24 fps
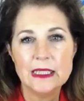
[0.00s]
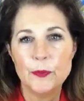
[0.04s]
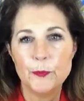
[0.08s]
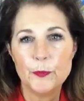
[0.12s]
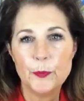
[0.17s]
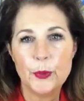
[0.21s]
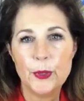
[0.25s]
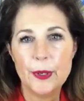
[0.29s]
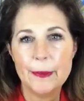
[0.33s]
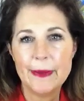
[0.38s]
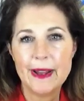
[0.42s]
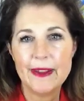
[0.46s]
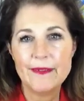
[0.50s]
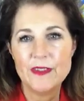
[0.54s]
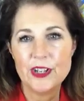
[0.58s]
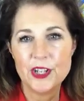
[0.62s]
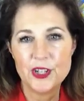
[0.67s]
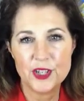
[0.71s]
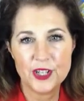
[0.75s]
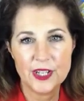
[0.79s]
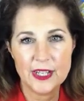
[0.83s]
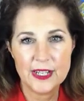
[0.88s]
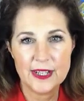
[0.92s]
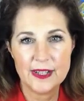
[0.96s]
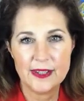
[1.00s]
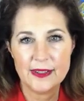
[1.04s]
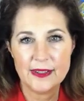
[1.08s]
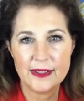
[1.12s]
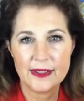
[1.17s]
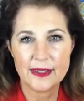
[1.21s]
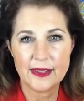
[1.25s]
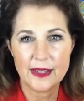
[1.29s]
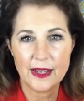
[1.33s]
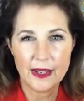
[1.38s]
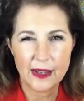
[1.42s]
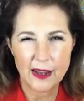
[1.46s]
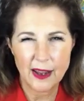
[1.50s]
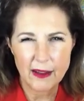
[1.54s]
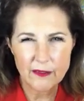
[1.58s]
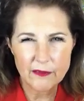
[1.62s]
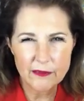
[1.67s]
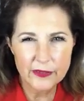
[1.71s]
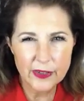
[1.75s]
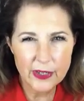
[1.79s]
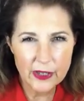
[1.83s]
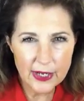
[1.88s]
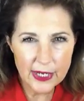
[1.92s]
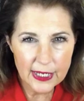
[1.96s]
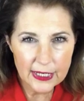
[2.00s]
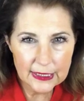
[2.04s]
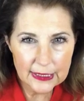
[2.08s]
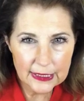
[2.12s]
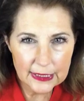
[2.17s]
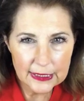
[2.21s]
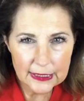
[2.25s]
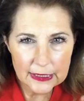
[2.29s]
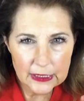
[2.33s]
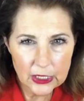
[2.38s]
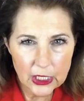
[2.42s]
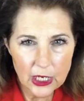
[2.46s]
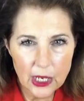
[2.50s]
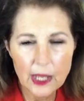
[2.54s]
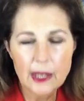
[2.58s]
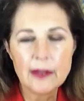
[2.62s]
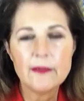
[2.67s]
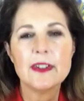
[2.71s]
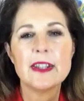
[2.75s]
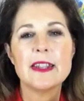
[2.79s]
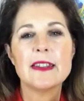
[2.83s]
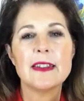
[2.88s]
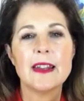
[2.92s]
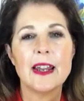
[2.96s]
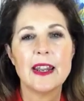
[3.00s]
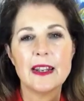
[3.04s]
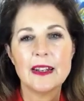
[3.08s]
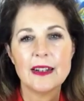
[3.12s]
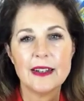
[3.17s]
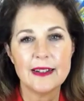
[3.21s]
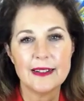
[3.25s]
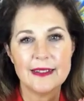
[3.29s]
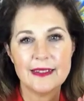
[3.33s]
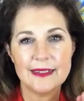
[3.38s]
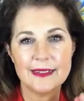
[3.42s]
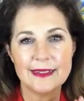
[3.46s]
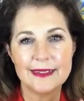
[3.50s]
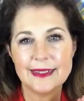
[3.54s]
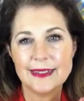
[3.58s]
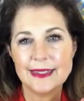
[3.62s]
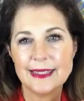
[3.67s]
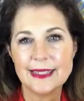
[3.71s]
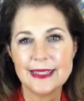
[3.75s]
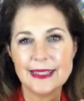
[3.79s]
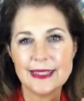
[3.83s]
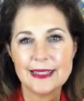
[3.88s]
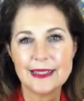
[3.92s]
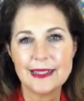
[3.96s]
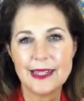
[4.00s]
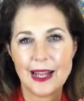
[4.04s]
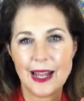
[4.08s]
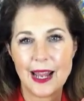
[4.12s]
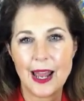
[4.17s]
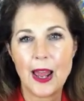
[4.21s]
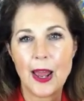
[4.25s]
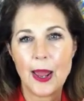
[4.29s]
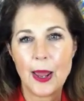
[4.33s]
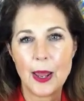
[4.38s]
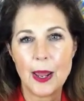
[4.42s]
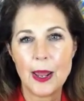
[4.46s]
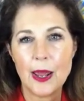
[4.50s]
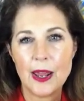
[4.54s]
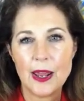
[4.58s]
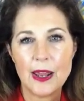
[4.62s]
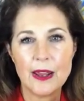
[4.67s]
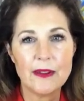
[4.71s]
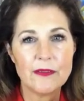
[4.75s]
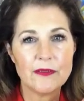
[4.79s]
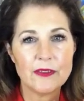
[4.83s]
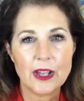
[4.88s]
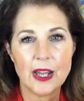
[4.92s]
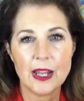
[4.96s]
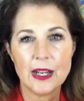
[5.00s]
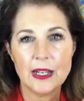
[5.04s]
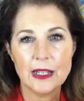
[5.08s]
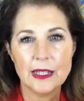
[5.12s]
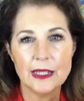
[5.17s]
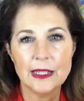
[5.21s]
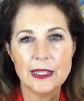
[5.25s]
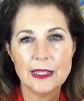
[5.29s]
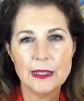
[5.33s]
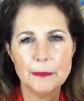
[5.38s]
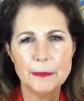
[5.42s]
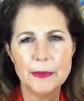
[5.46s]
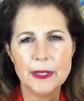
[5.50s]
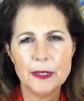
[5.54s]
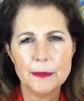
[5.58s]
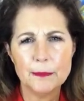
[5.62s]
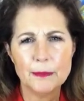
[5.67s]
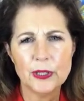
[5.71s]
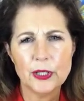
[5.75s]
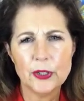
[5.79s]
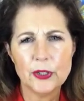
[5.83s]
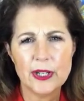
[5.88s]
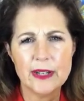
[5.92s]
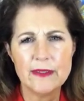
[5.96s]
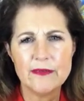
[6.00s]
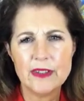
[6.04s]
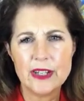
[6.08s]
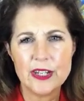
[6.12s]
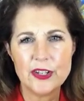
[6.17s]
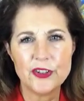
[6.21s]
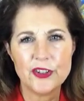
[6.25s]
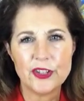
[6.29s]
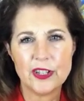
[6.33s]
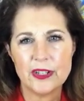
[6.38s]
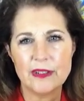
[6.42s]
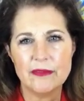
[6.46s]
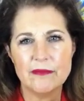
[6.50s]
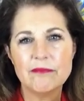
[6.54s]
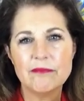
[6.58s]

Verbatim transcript: Boy, my vision is not very clear all of a sudden. I've got a little bit of blurry vision,